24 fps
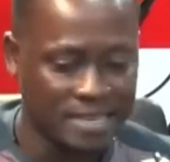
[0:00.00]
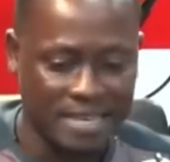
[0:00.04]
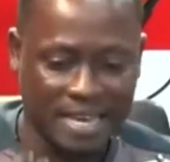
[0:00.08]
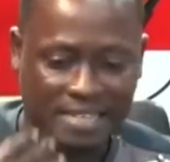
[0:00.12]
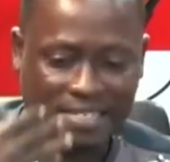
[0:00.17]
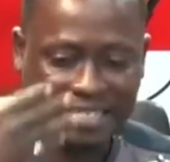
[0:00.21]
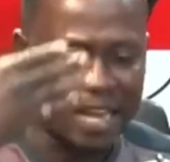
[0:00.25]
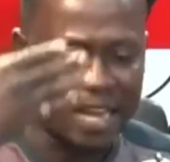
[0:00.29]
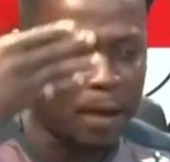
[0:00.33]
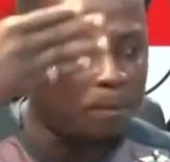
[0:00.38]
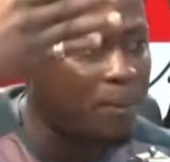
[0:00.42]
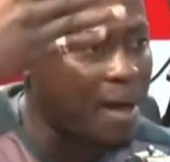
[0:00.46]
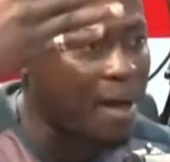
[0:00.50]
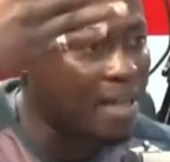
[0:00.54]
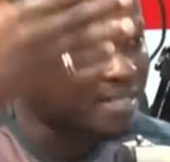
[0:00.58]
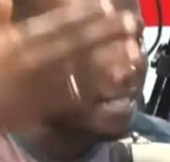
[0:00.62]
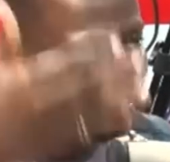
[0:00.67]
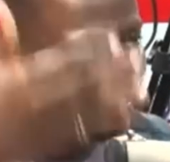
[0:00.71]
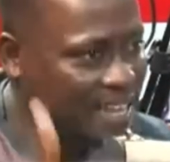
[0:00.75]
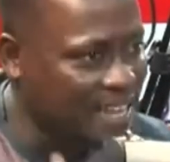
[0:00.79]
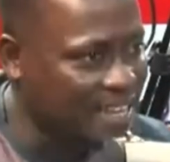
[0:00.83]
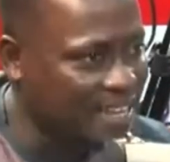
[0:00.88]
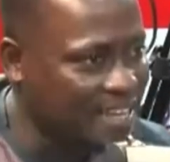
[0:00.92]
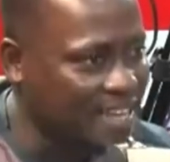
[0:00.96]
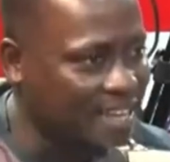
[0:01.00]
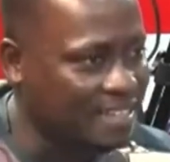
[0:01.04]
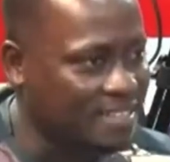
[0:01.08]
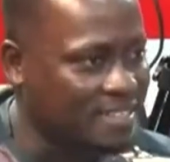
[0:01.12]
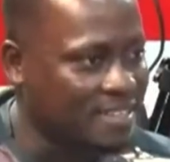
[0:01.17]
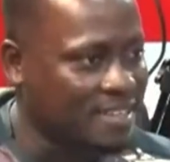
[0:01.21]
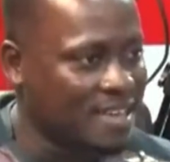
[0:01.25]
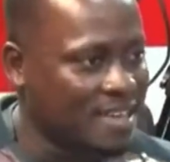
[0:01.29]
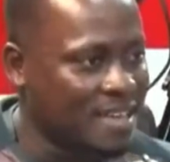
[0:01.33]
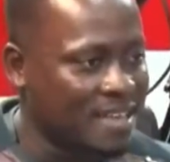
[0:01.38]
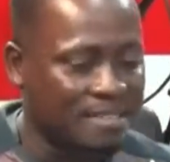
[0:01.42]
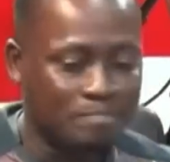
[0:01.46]
Yes, right. Party
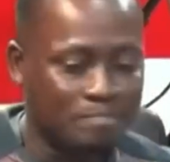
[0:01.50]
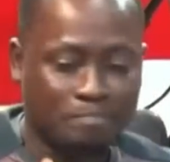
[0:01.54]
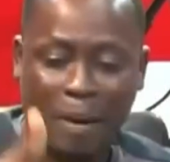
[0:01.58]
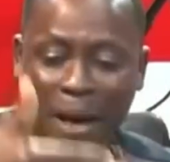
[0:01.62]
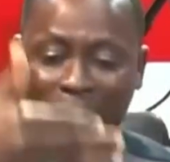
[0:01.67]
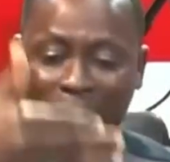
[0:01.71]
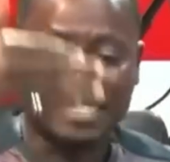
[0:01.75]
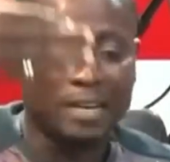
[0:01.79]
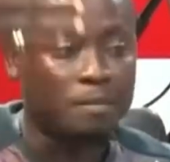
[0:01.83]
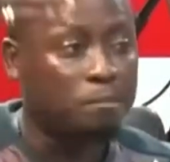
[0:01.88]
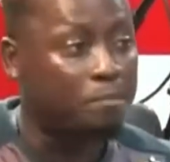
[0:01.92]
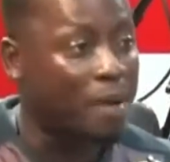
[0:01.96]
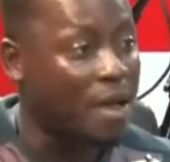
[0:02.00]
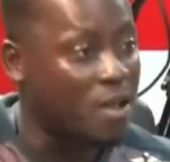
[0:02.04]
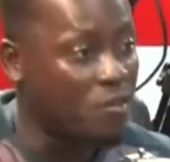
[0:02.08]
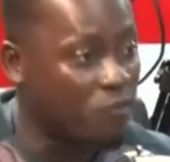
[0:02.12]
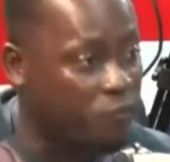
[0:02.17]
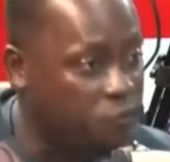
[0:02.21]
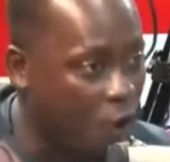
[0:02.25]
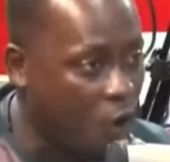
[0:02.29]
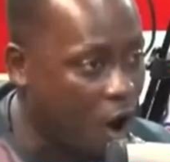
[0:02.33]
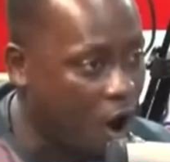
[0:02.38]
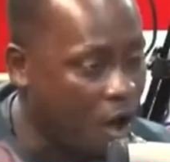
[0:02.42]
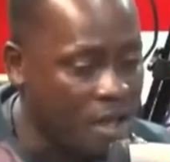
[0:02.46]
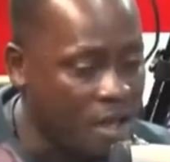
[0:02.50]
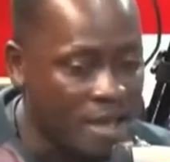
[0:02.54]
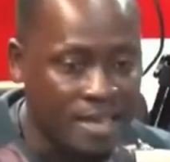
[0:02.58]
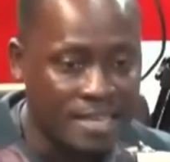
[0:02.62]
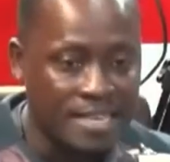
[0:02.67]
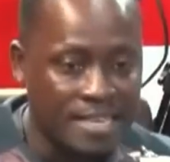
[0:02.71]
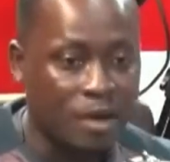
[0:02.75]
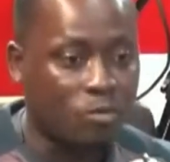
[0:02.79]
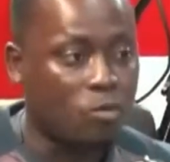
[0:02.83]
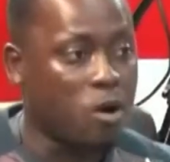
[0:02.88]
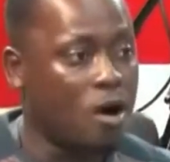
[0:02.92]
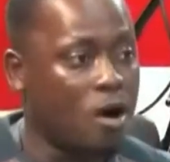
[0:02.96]
delegate, party in paying for
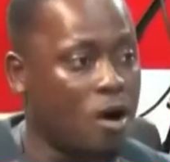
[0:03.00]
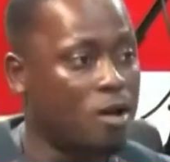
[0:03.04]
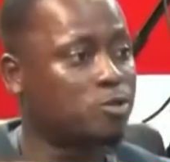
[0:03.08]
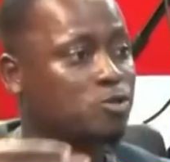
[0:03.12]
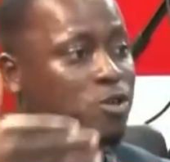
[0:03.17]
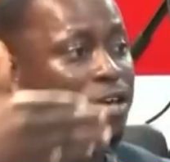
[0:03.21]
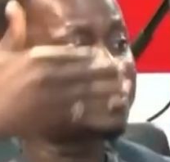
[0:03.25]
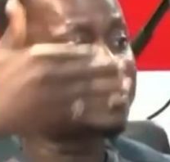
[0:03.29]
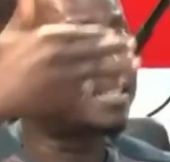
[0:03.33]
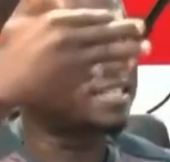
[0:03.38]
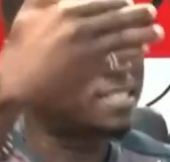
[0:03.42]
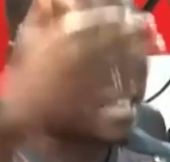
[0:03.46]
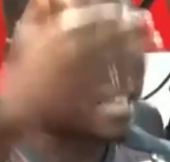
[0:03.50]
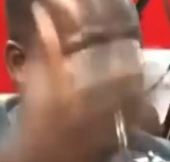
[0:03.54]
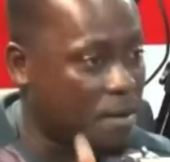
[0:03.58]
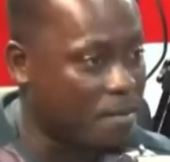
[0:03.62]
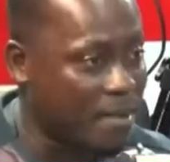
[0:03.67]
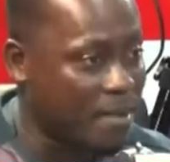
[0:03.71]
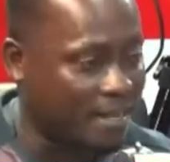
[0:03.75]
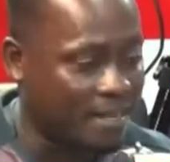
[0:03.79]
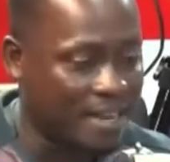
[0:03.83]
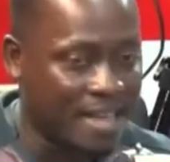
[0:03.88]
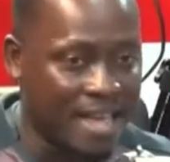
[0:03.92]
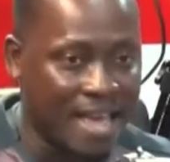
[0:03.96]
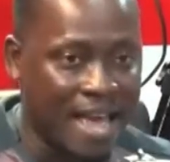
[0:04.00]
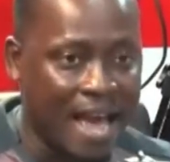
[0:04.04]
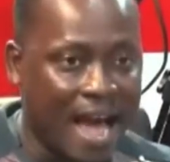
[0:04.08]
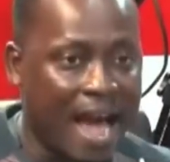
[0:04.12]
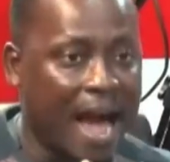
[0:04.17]
your constituency chairman.